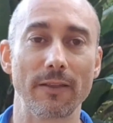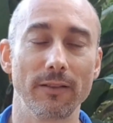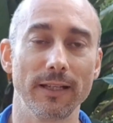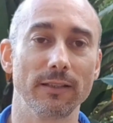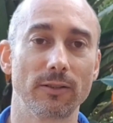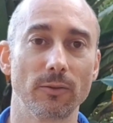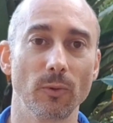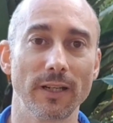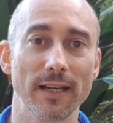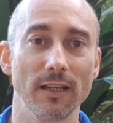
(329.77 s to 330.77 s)
athletes
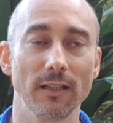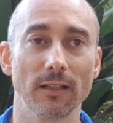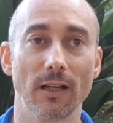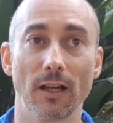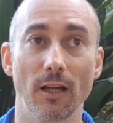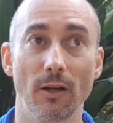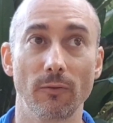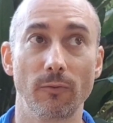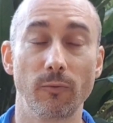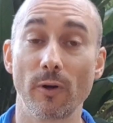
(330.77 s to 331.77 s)
were taking
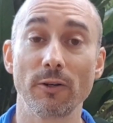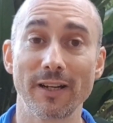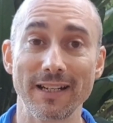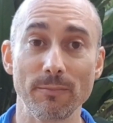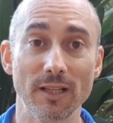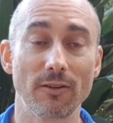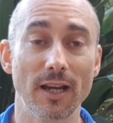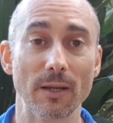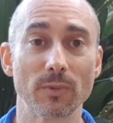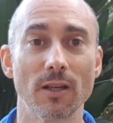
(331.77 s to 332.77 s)
480
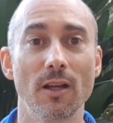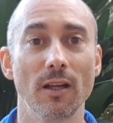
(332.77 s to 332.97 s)
milligrams